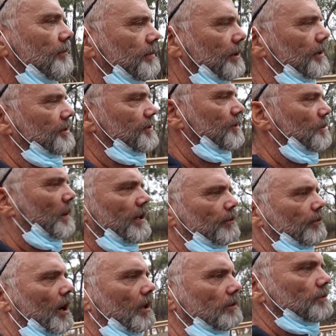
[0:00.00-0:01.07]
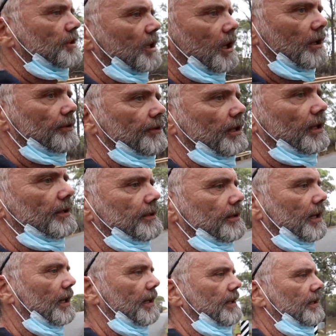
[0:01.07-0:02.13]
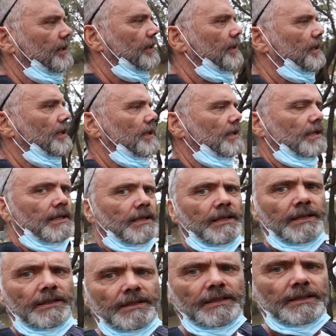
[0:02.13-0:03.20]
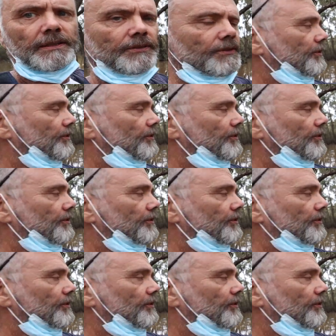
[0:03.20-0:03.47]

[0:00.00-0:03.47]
but this is where the road was closed the other day. You can